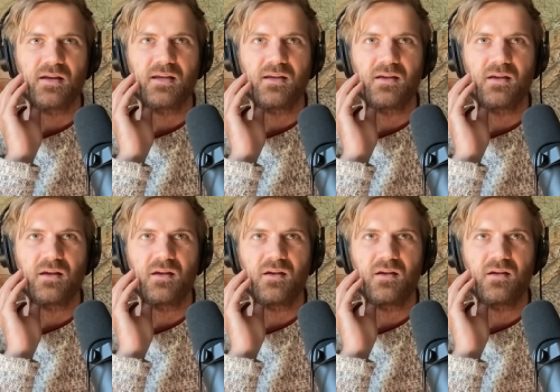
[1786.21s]
He,
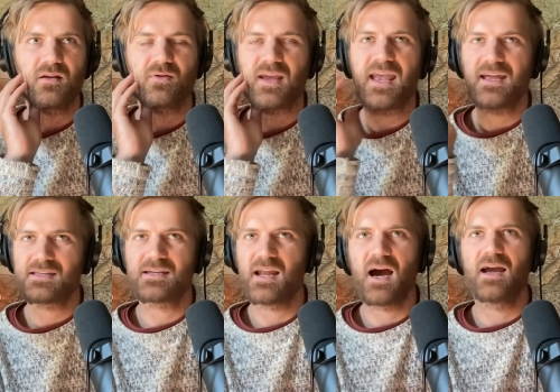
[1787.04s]
you can't
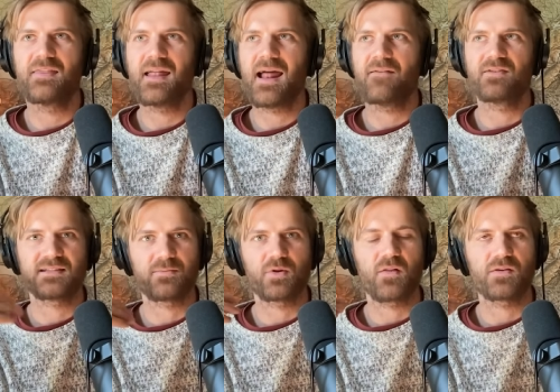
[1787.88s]
deny that having
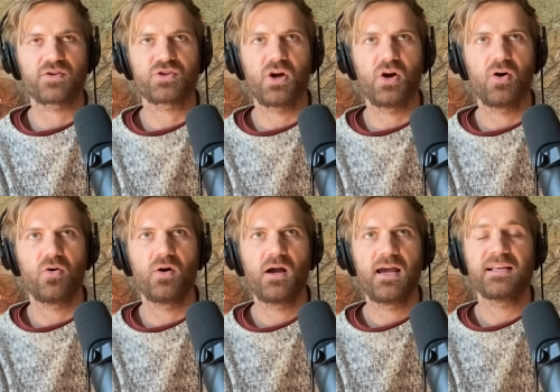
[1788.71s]
someone on the
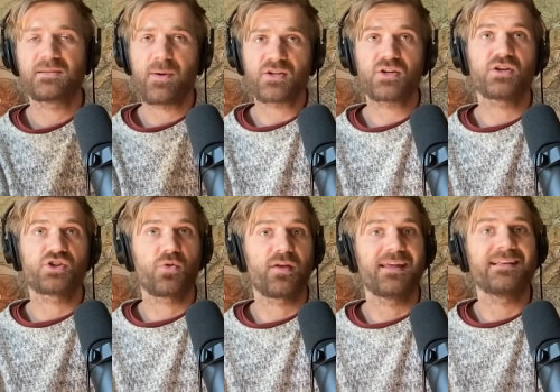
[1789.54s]
show, especially a
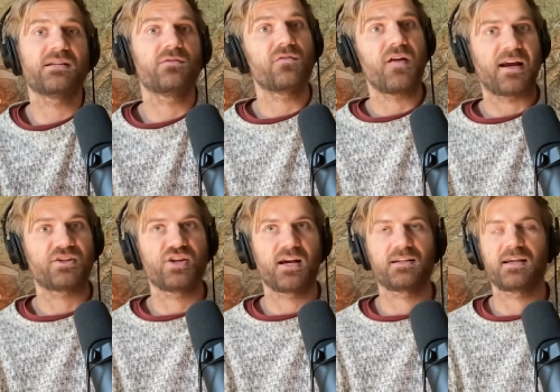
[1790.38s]
show that isn't fact
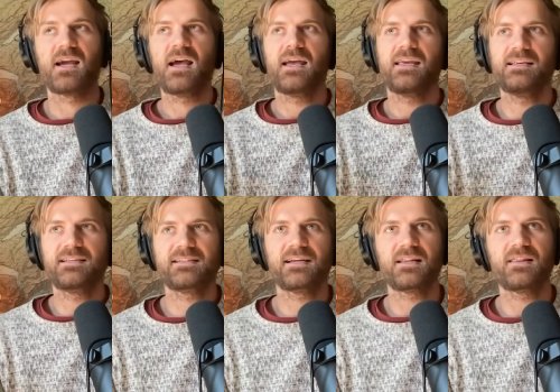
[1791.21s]
checked. Like he's
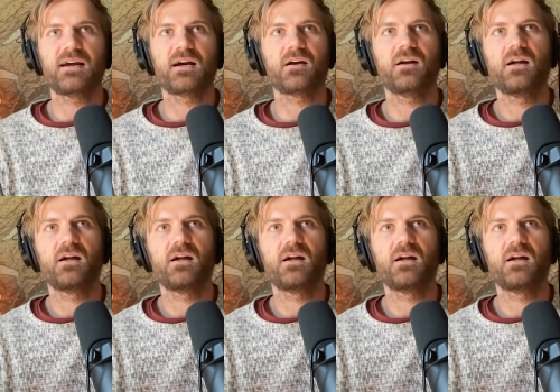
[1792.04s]
sitting there